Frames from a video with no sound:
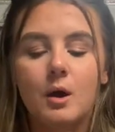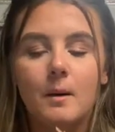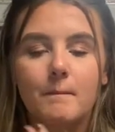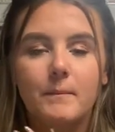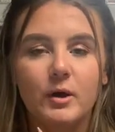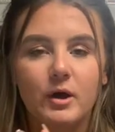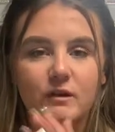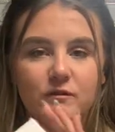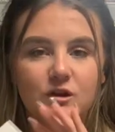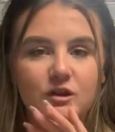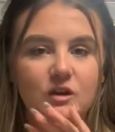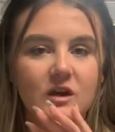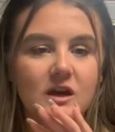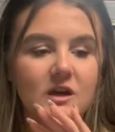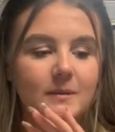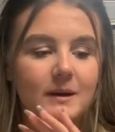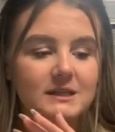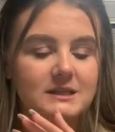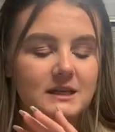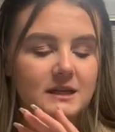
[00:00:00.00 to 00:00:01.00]
But if you think
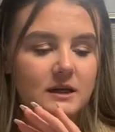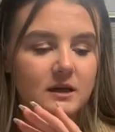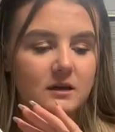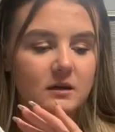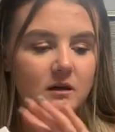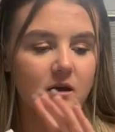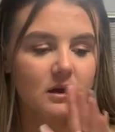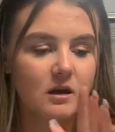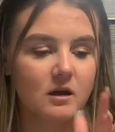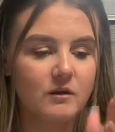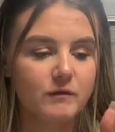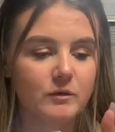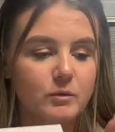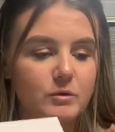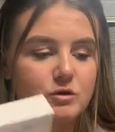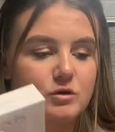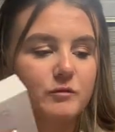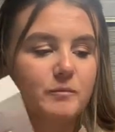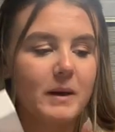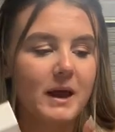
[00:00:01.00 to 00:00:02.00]
about it, if you were
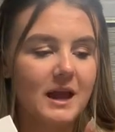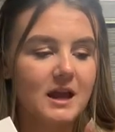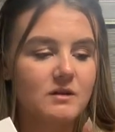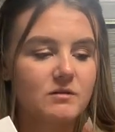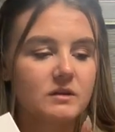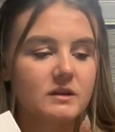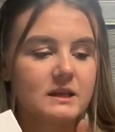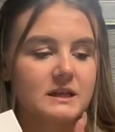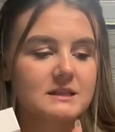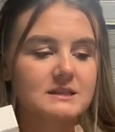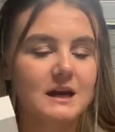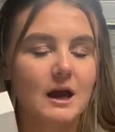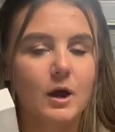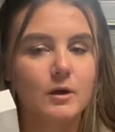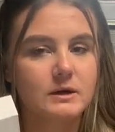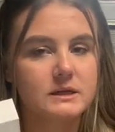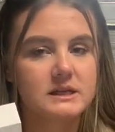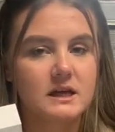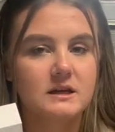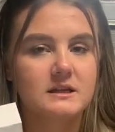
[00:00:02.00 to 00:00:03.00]
to have paid for these, that
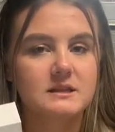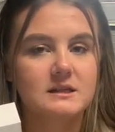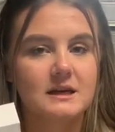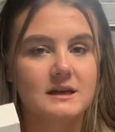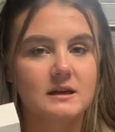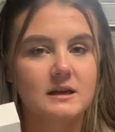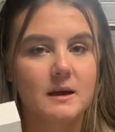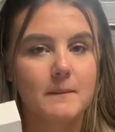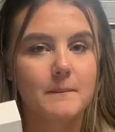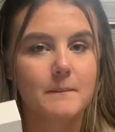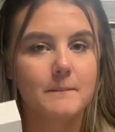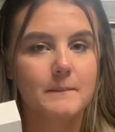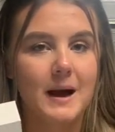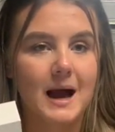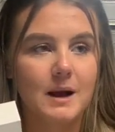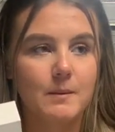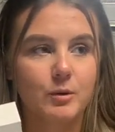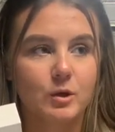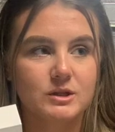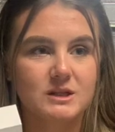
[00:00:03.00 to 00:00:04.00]
only takes the
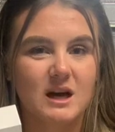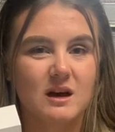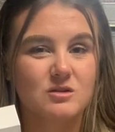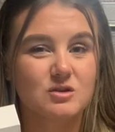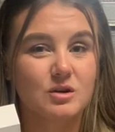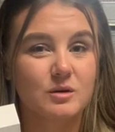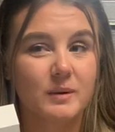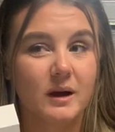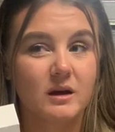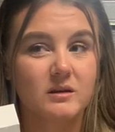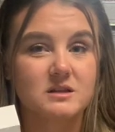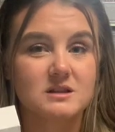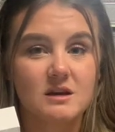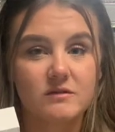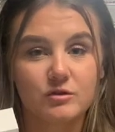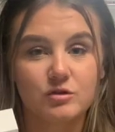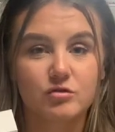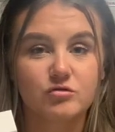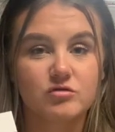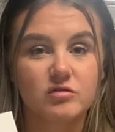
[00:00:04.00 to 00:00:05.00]
MacBook down to about
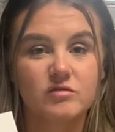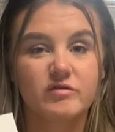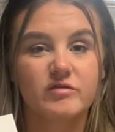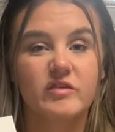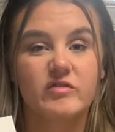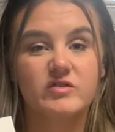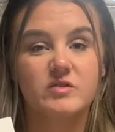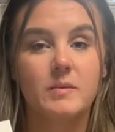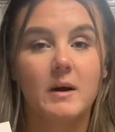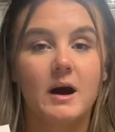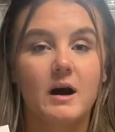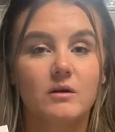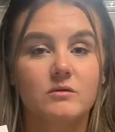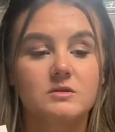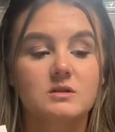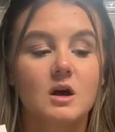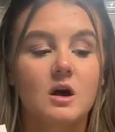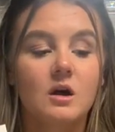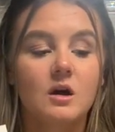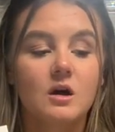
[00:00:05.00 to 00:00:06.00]
£750.
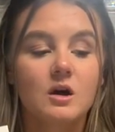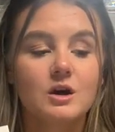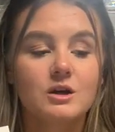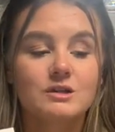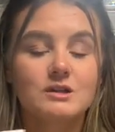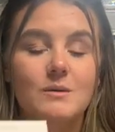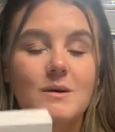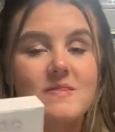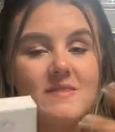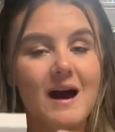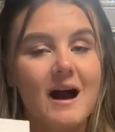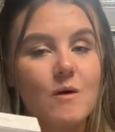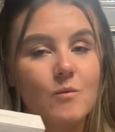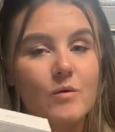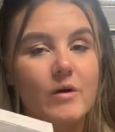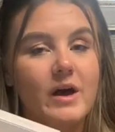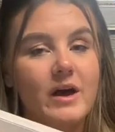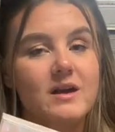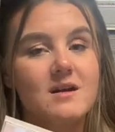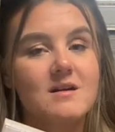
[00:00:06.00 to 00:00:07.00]
So in that
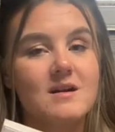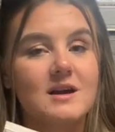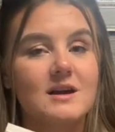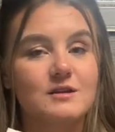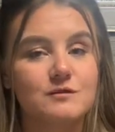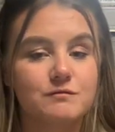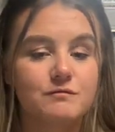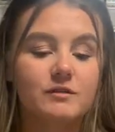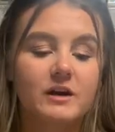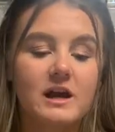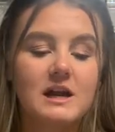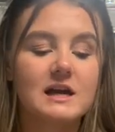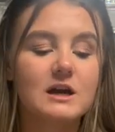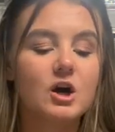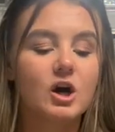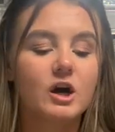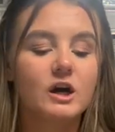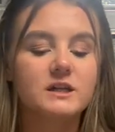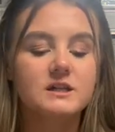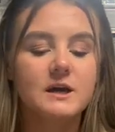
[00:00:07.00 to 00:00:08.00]
way, it is really
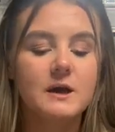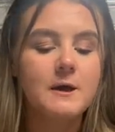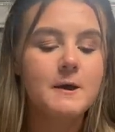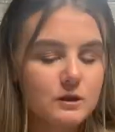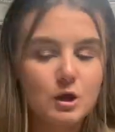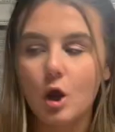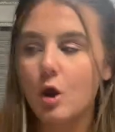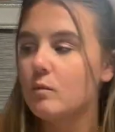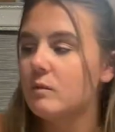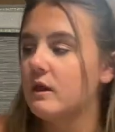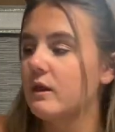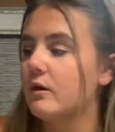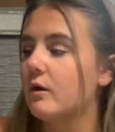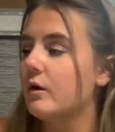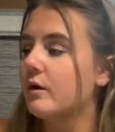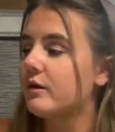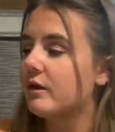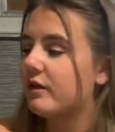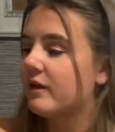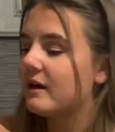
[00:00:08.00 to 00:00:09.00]
good. The only
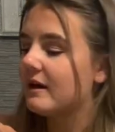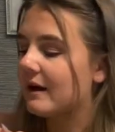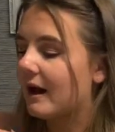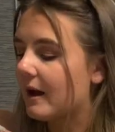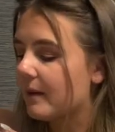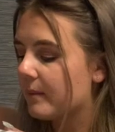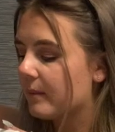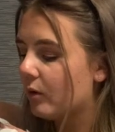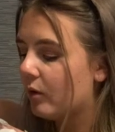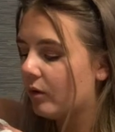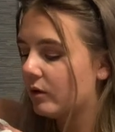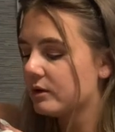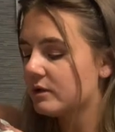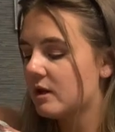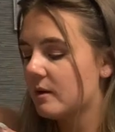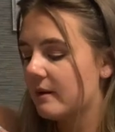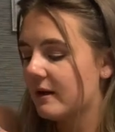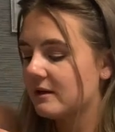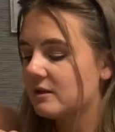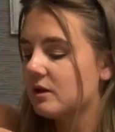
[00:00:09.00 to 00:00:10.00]
other thing I also
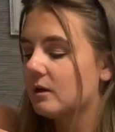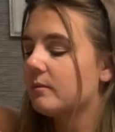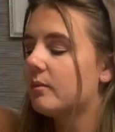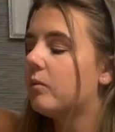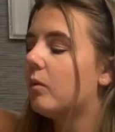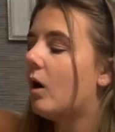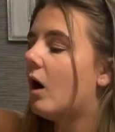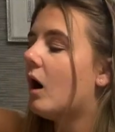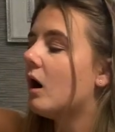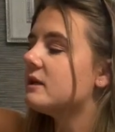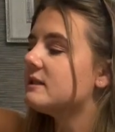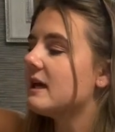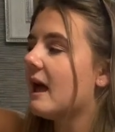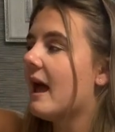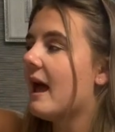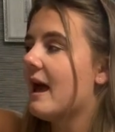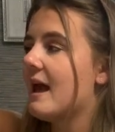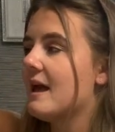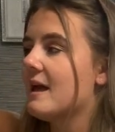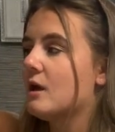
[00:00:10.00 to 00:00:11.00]
picked up was
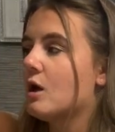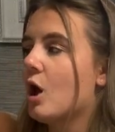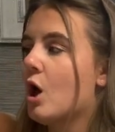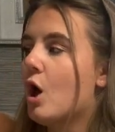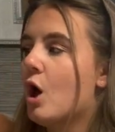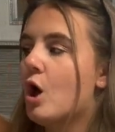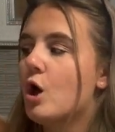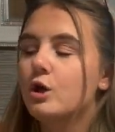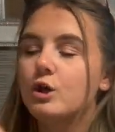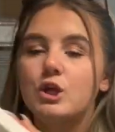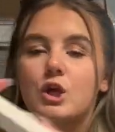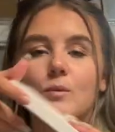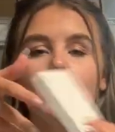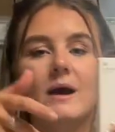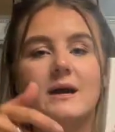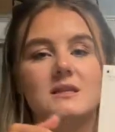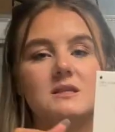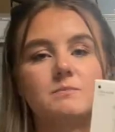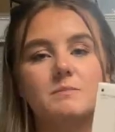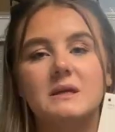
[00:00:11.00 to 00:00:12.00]
a
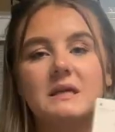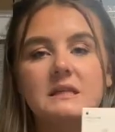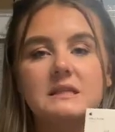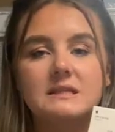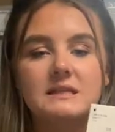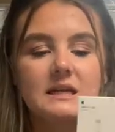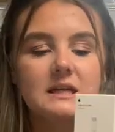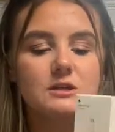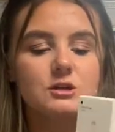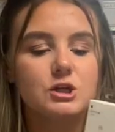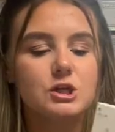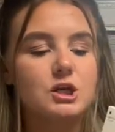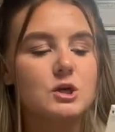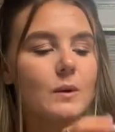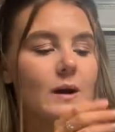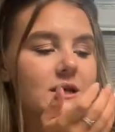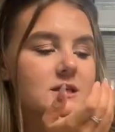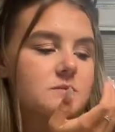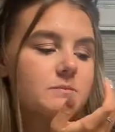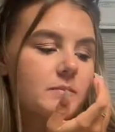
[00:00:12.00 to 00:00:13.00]
USB-C to
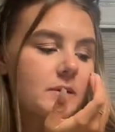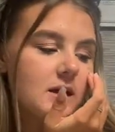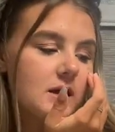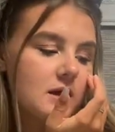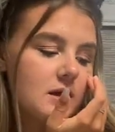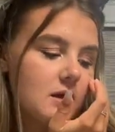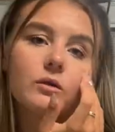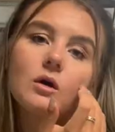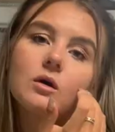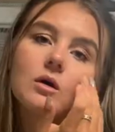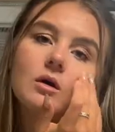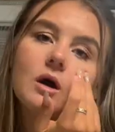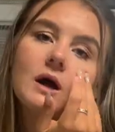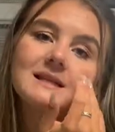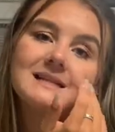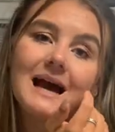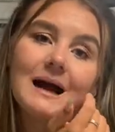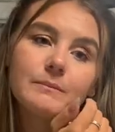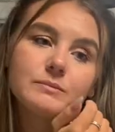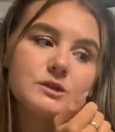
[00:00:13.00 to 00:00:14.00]
USB
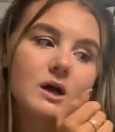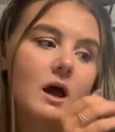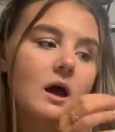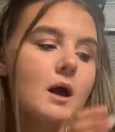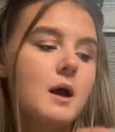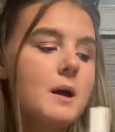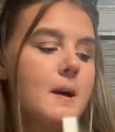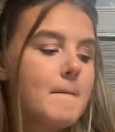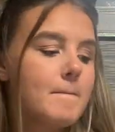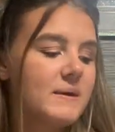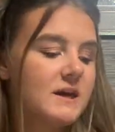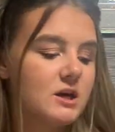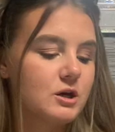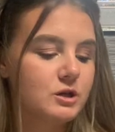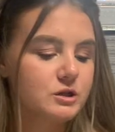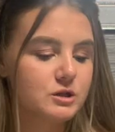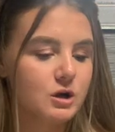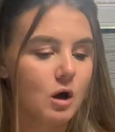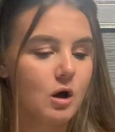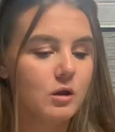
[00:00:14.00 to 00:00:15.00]
adapter,
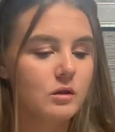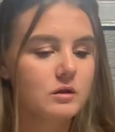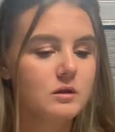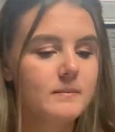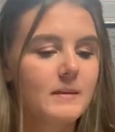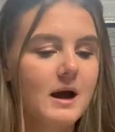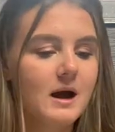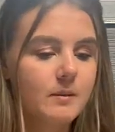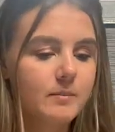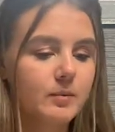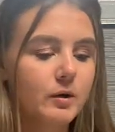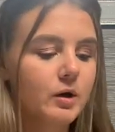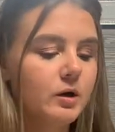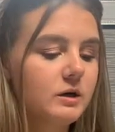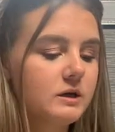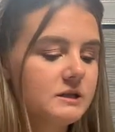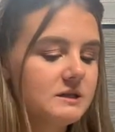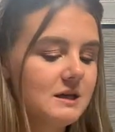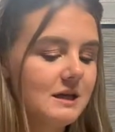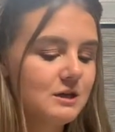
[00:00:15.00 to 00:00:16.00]
because on the
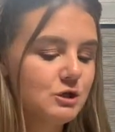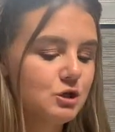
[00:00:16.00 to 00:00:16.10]
MacBooks, they